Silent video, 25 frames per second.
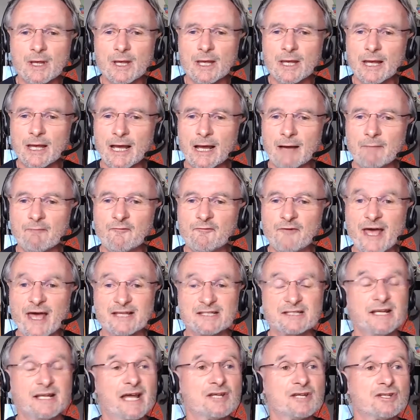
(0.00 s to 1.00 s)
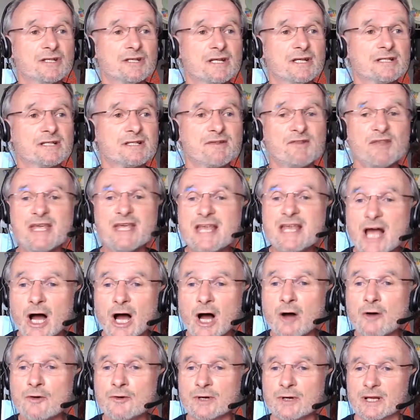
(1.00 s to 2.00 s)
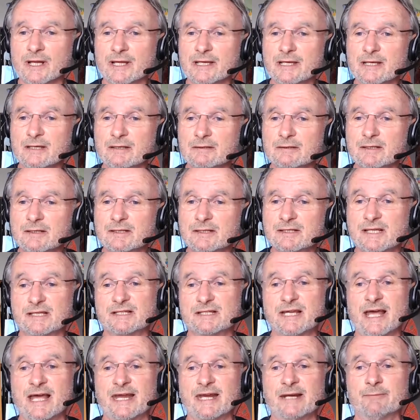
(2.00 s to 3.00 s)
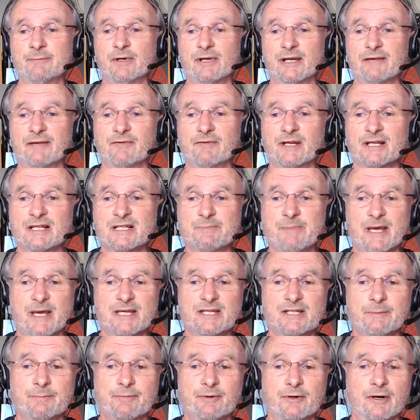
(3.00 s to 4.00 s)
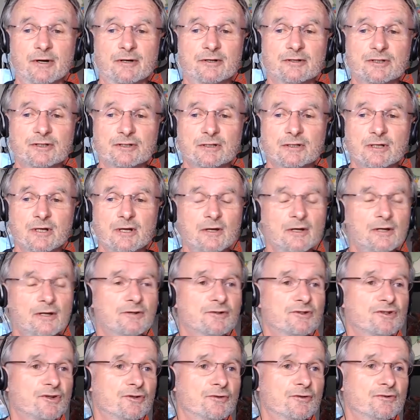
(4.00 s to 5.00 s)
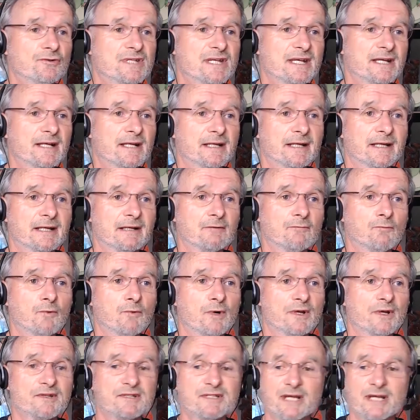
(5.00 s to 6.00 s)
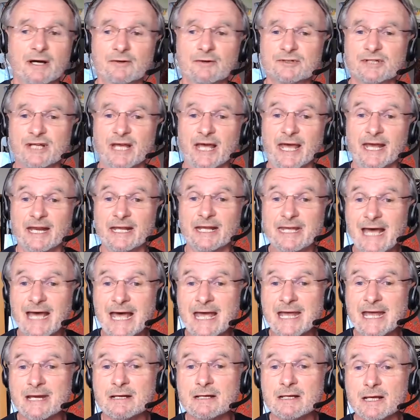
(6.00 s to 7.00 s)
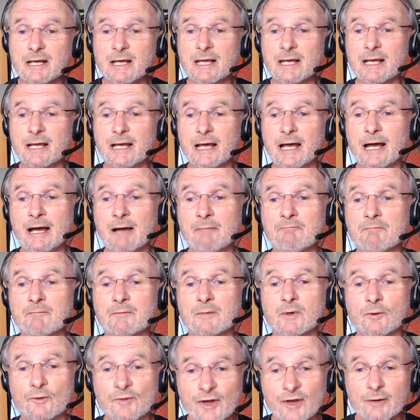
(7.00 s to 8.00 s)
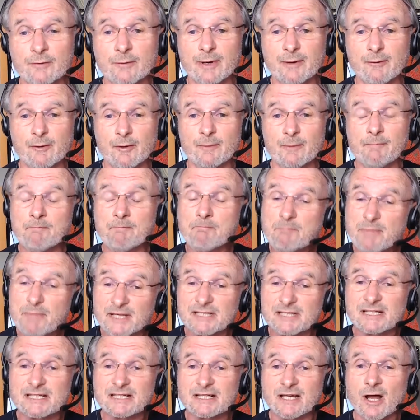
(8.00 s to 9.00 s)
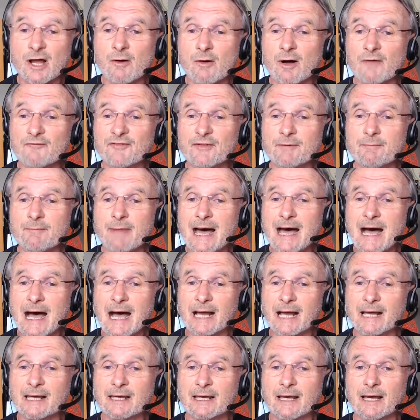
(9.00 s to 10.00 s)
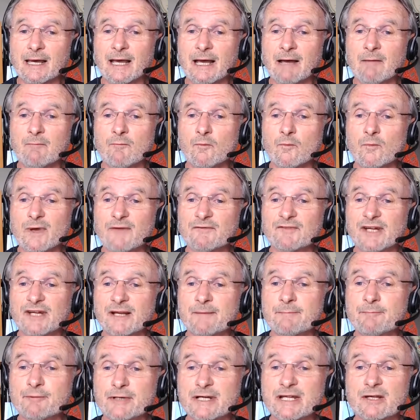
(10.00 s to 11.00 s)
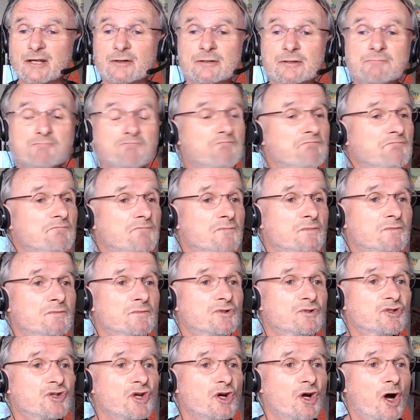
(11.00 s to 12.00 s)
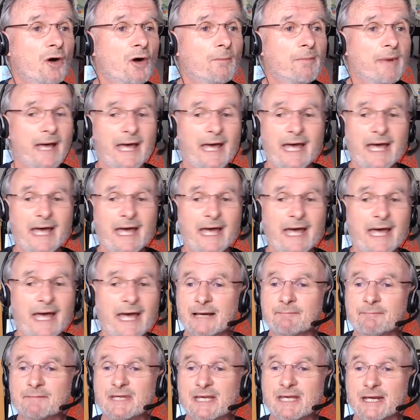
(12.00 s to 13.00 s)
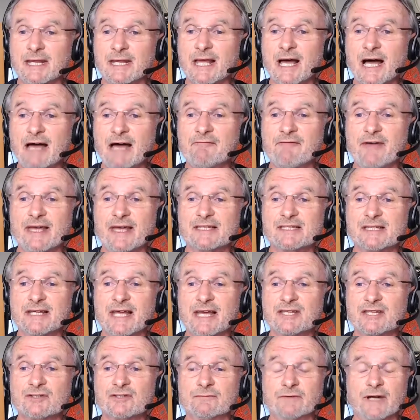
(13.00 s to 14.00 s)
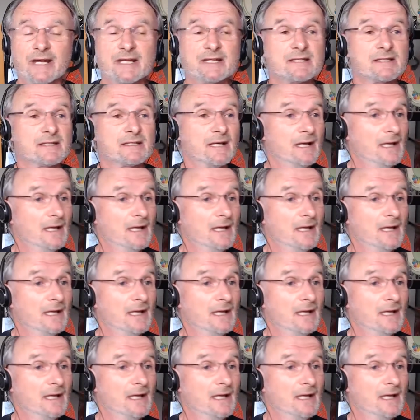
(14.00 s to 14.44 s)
um, vaccination is the only sustainable evidence based approach to dealing with Delta. And again, um, although we were a bit slow off the mark, um, we've done a pretty good job at um, getting high vaccination rates,